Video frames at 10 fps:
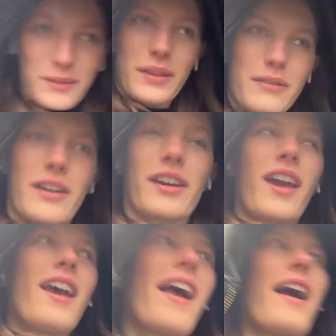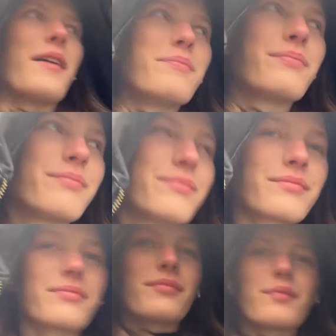what the fuck? Um,
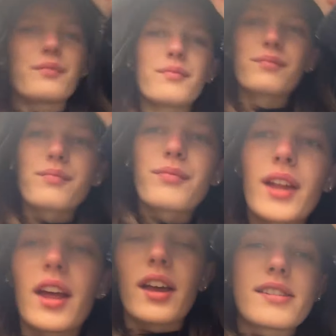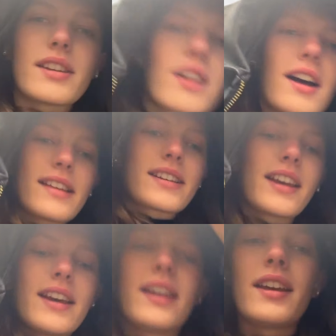I'll see you guys
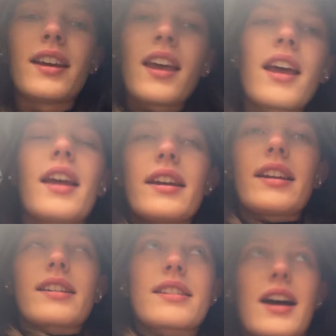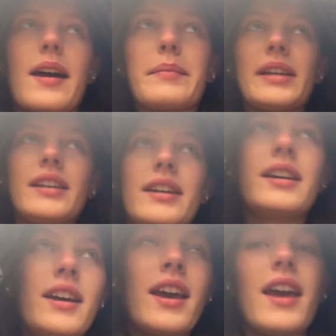next time
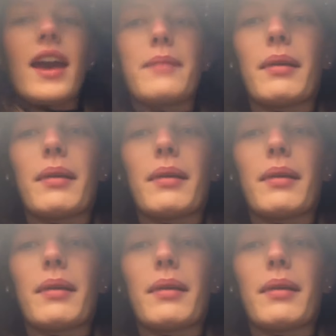in